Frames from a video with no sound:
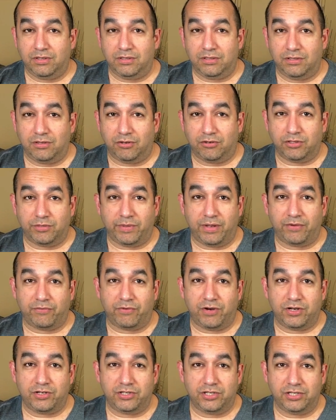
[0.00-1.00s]
learned about
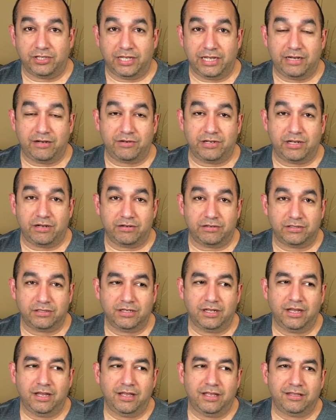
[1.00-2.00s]
Rush in later years,
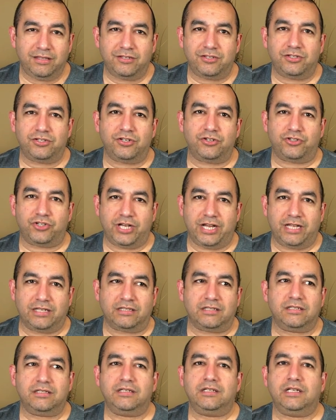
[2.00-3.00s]
this is your
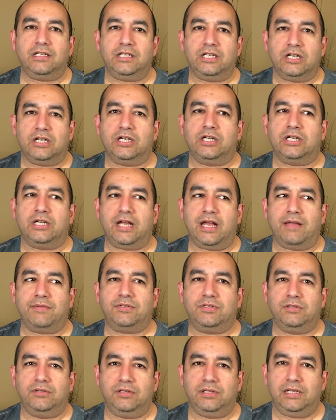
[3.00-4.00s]
chance. You're going to
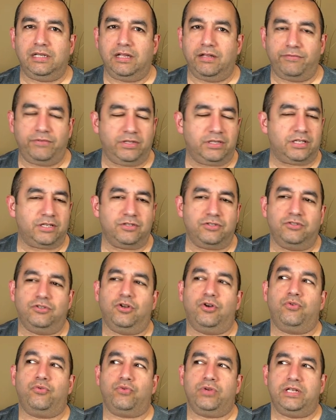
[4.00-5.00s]
absolutely love it. There's
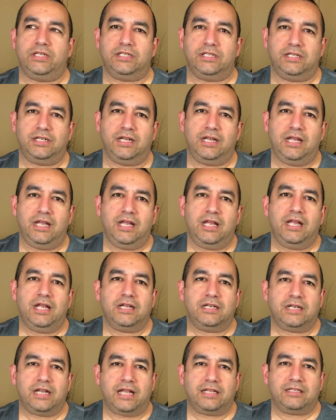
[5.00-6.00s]
no reason
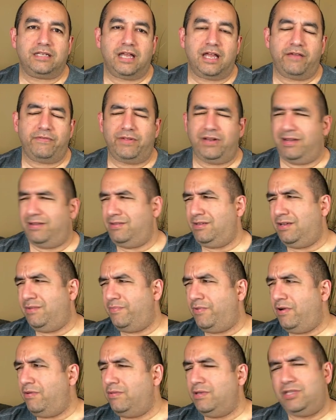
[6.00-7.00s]
not to have it. You could
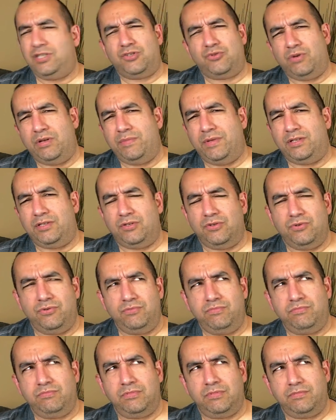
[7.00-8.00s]
probably stream it too.
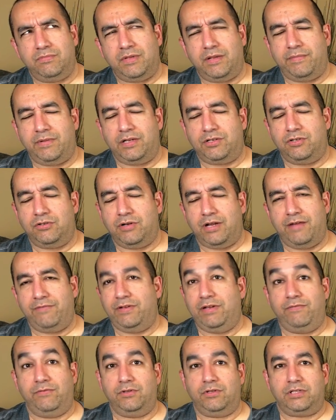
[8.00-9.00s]
I'm not sure. I
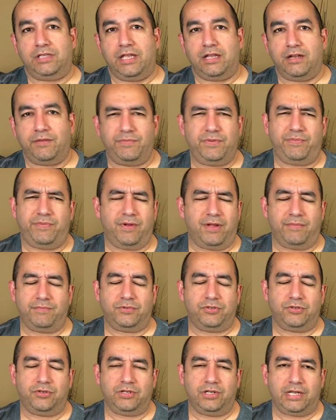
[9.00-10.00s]
haven't even looked that up. I'm
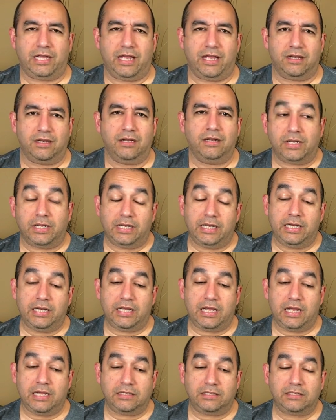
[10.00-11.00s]
sure you can. In any
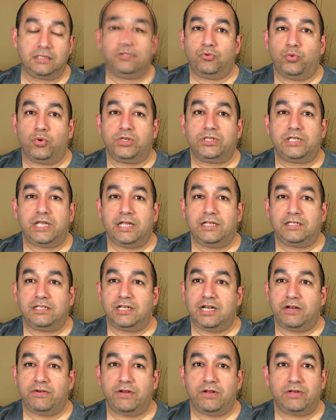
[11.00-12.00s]
case, worst case
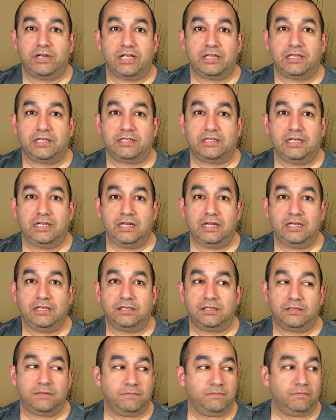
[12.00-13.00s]
scenario, get the C
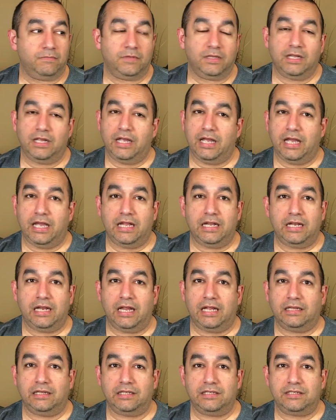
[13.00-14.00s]
Ds and,
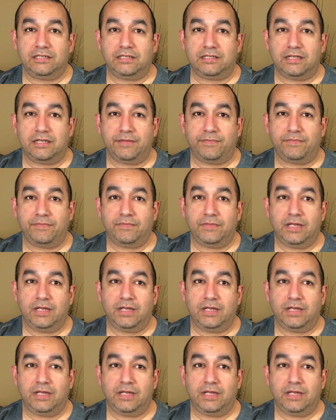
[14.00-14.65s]
and listen to them.